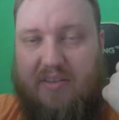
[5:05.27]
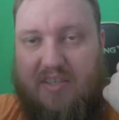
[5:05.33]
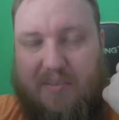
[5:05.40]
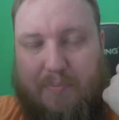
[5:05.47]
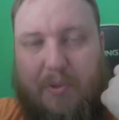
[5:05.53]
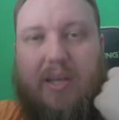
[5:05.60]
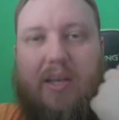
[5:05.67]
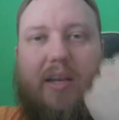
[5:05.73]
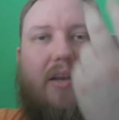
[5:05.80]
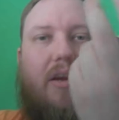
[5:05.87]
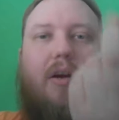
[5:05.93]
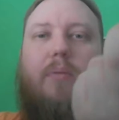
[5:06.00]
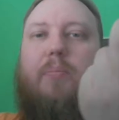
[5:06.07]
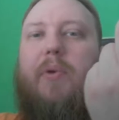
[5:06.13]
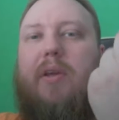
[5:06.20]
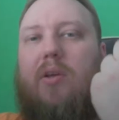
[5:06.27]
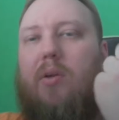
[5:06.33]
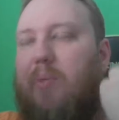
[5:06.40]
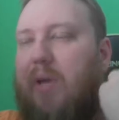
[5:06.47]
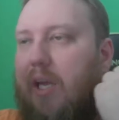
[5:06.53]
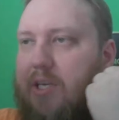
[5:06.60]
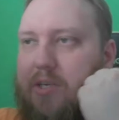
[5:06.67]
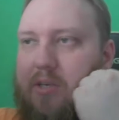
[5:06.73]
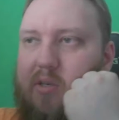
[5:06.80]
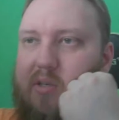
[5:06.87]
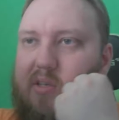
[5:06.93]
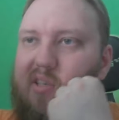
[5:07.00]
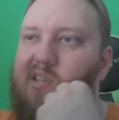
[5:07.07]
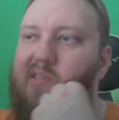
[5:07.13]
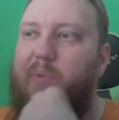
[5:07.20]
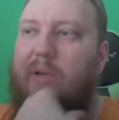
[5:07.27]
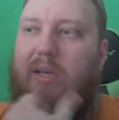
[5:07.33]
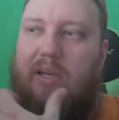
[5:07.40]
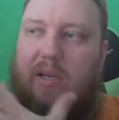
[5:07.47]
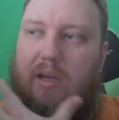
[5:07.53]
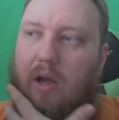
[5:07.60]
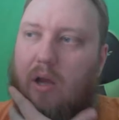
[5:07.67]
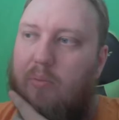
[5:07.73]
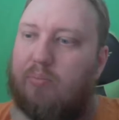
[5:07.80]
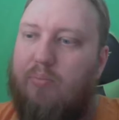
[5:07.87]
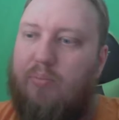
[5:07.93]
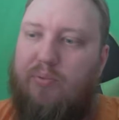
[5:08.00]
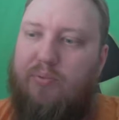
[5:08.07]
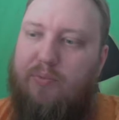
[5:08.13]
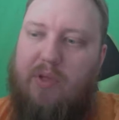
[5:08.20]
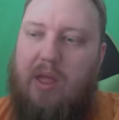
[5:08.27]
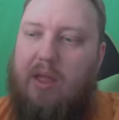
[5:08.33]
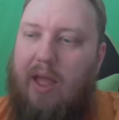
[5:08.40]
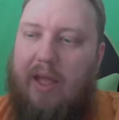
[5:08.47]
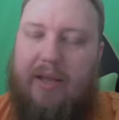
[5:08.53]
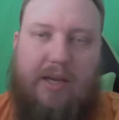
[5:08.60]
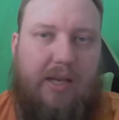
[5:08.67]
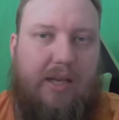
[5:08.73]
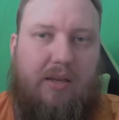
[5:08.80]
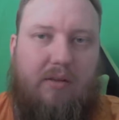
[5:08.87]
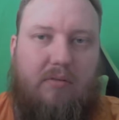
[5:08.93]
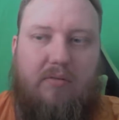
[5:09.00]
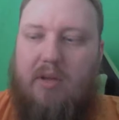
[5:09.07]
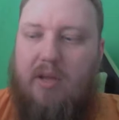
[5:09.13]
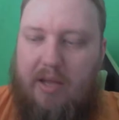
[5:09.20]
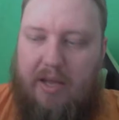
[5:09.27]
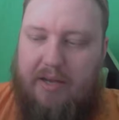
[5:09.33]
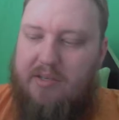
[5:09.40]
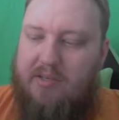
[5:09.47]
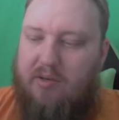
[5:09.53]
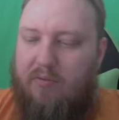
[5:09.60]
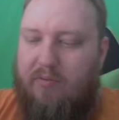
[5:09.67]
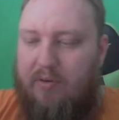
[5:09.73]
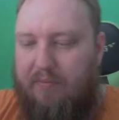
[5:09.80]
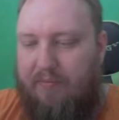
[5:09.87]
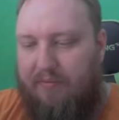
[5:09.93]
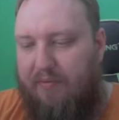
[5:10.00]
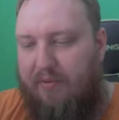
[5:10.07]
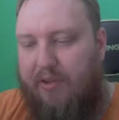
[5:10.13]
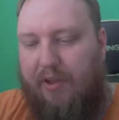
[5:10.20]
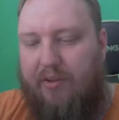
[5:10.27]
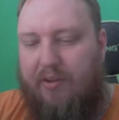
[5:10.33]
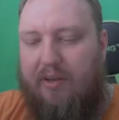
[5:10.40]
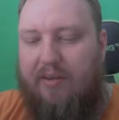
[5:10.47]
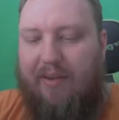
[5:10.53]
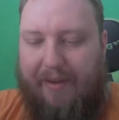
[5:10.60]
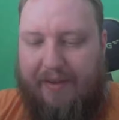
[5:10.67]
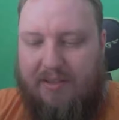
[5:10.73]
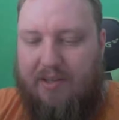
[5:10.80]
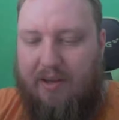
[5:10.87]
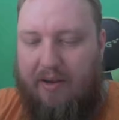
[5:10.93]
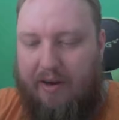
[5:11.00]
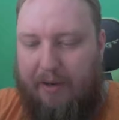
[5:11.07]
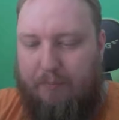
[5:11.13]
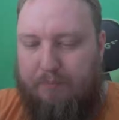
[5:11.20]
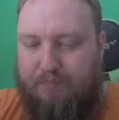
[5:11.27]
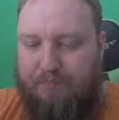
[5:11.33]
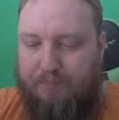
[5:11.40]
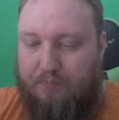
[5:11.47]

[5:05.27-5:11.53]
speeding up incubations, speeding up any sort of thing that takes time.